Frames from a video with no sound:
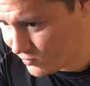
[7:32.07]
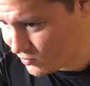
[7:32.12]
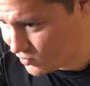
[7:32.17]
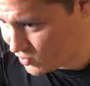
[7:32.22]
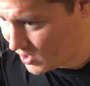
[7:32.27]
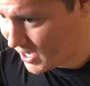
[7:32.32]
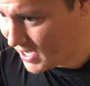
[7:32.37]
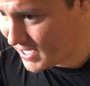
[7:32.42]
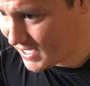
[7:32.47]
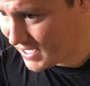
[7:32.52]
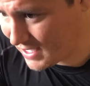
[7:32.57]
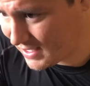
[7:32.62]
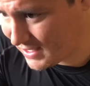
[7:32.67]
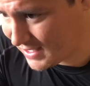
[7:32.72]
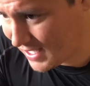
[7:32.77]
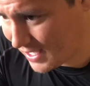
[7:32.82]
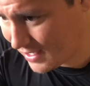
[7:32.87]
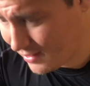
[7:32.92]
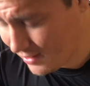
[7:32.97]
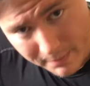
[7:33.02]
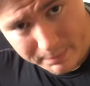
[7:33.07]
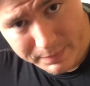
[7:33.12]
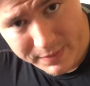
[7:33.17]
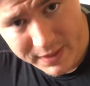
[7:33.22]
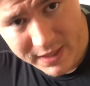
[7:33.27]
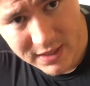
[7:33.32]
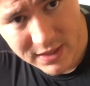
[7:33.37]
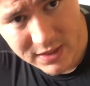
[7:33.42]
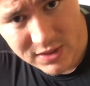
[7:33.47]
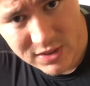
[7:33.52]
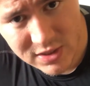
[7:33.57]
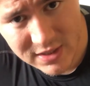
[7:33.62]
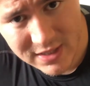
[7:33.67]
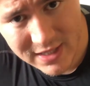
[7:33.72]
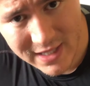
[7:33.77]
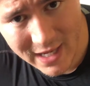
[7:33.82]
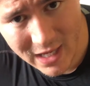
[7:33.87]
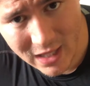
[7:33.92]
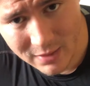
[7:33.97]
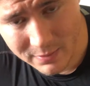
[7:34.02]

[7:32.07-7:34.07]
Try and get that bead to the